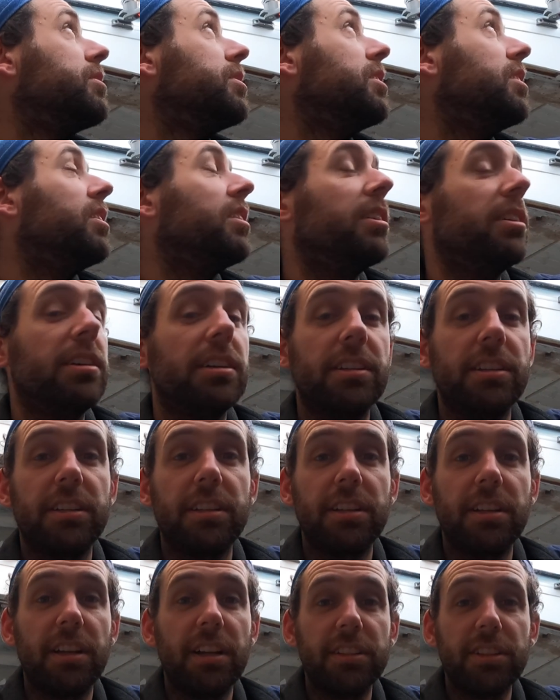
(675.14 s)
Oh,
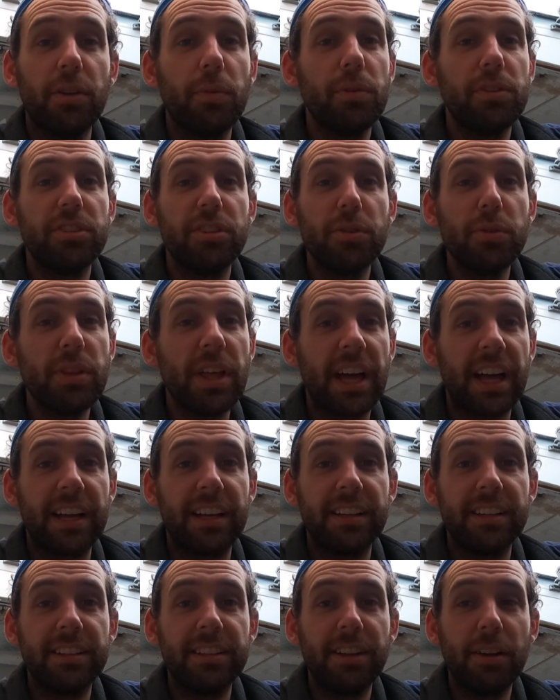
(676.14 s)
I don't want to do
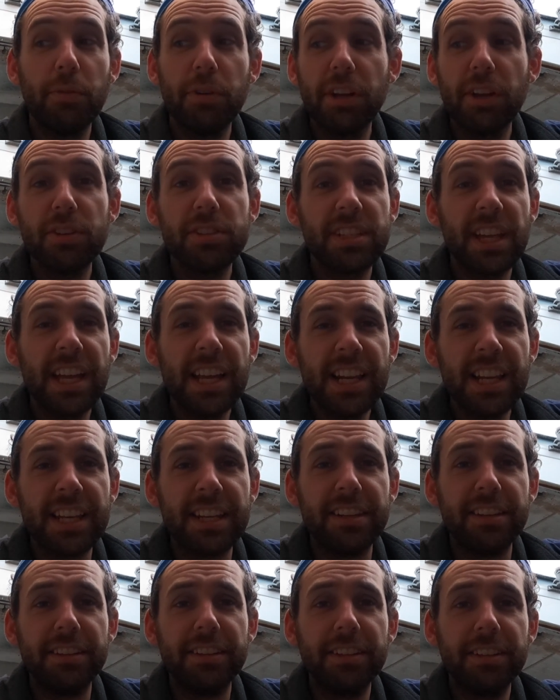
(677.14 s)
that. I want to go
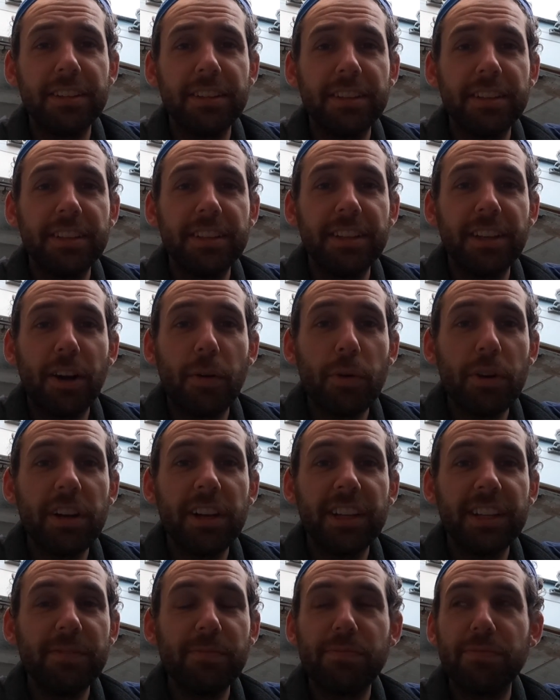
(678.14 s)
sailing. I want
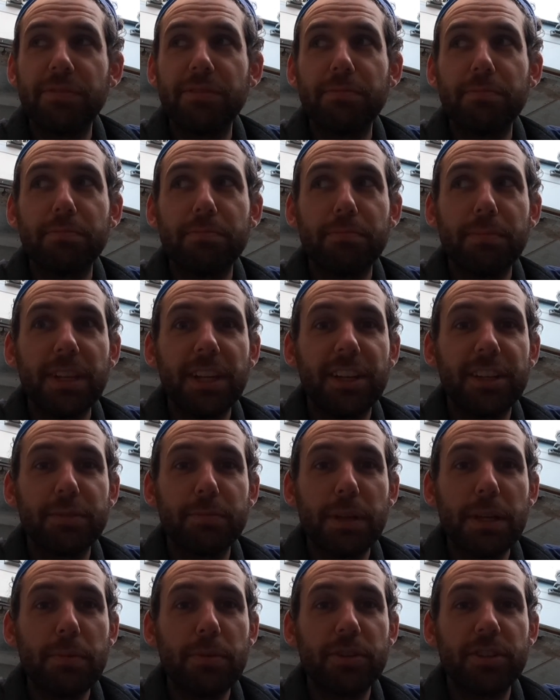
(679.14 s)
to be like those
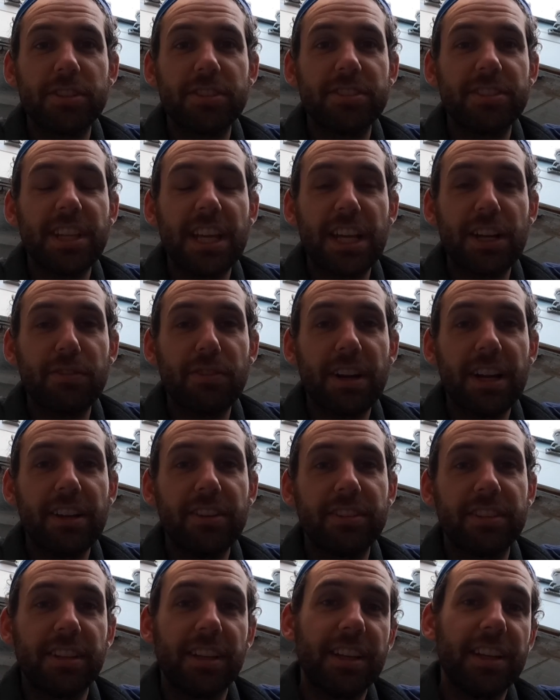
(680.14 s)
people who just dick
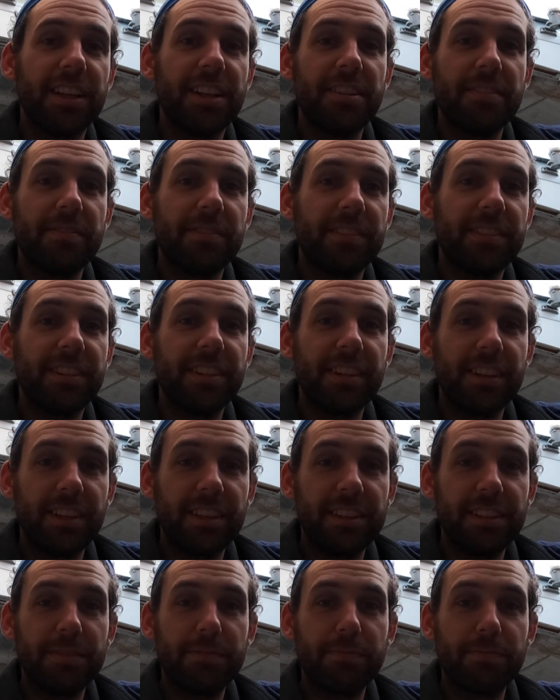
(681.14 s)
around
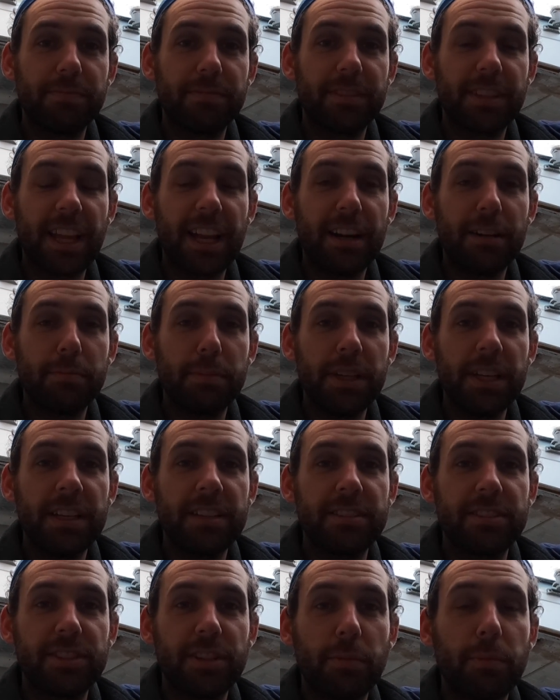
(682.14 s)
in the
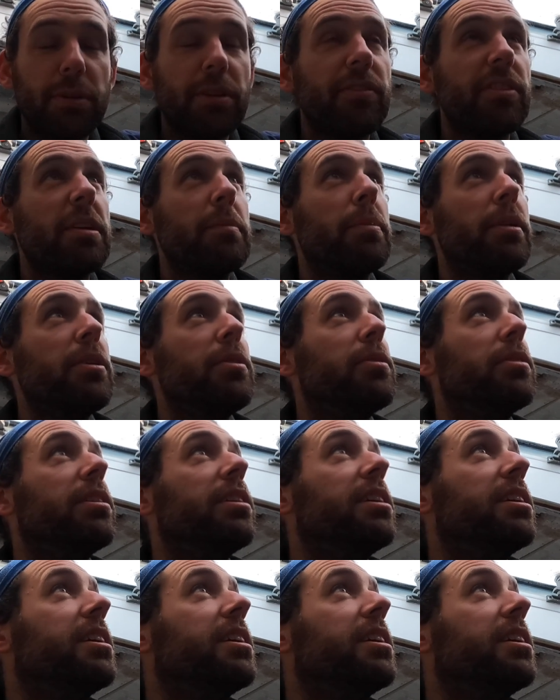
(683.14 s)
Caribbean, jumping off their boat.